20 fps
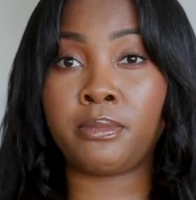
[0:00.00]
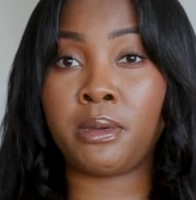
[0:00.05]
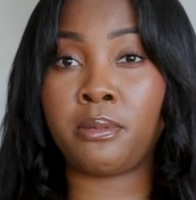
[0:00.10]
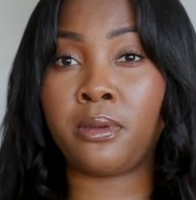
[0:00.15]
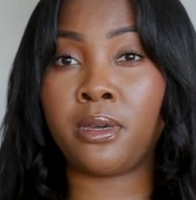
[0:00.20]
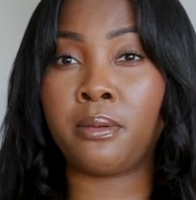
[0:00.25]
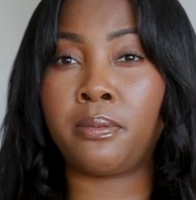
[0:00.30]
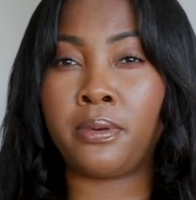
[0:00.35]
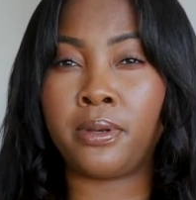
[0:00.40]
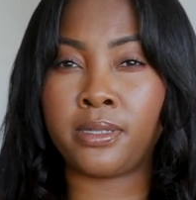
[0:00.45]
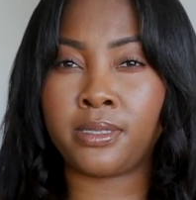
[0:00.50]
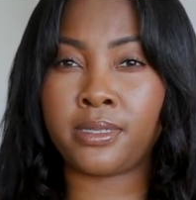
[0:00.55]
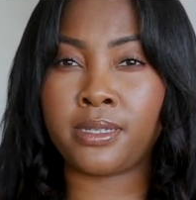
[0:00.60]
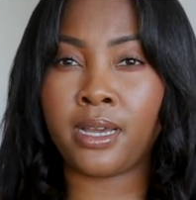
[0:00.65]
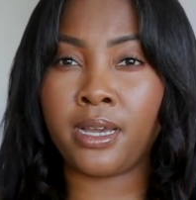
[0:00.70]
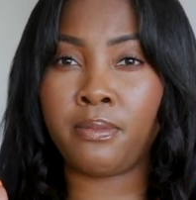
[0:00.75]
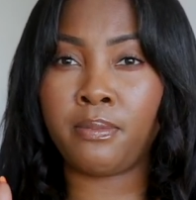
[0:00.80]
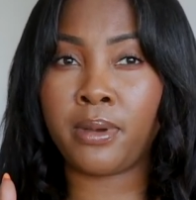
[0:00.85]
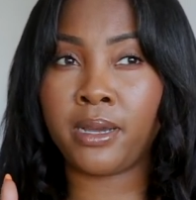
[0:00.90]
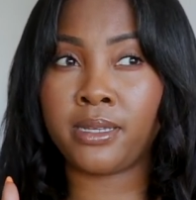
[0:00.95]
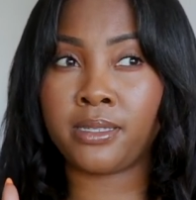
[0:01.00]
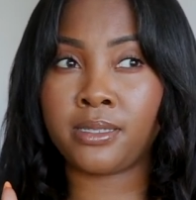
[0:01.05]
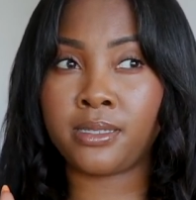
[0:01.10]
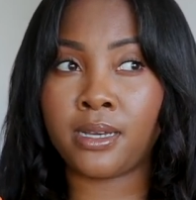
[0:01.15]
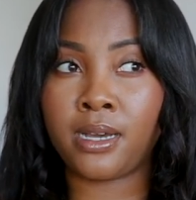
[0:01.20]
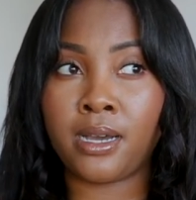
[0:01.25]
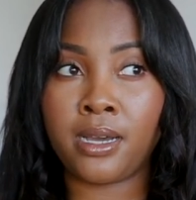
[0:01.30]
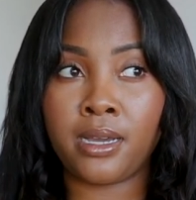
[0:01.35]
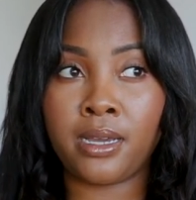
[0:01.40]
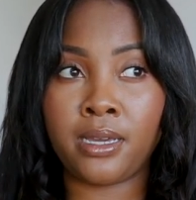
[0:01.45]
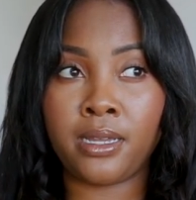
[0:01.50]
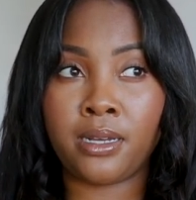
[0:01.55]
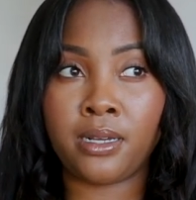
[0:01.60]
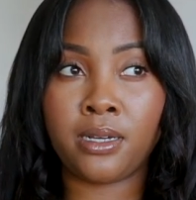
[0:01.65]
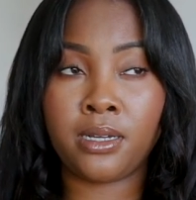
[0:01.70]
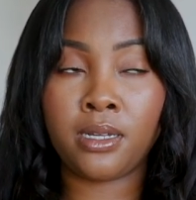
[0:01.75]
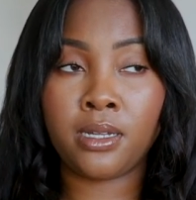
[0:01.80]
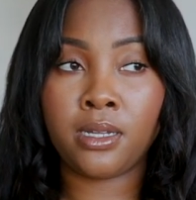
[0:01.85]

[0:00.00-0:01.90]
Maybe I'll put a side-by-side,